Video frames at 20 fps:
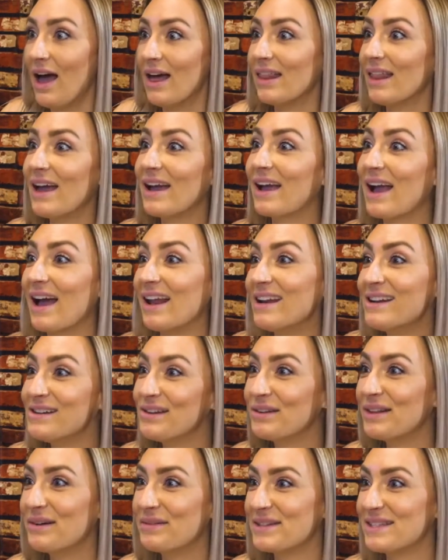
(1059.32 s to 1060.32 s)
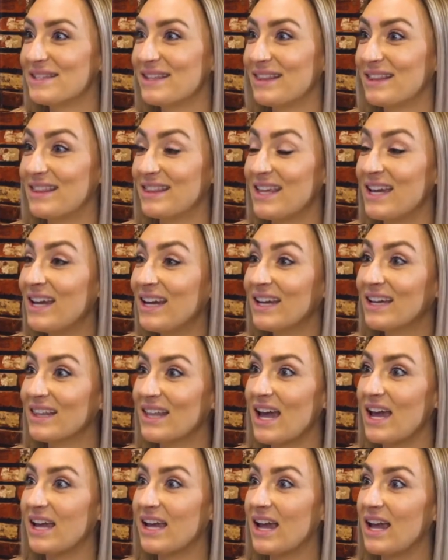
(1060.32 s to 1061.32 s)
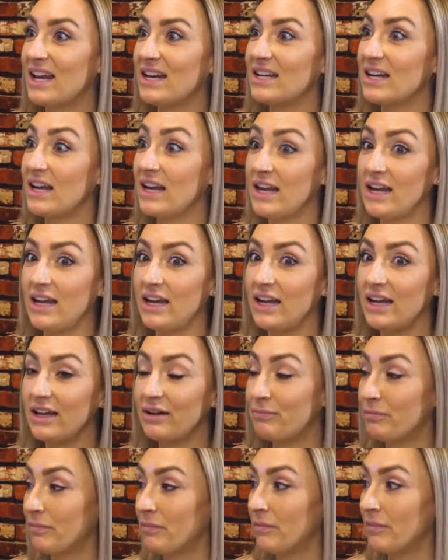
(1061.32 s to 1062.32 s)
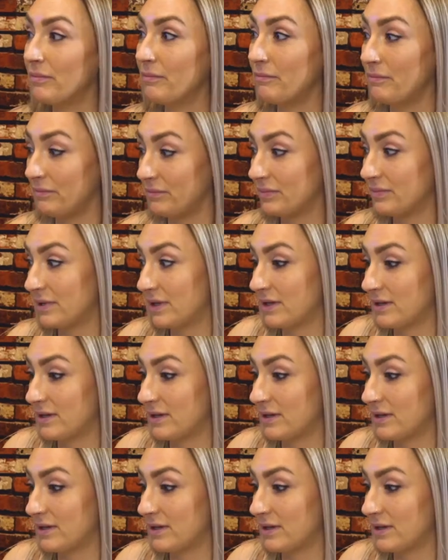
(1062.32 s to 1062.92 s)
like I didn't know that was a thing like and he mm,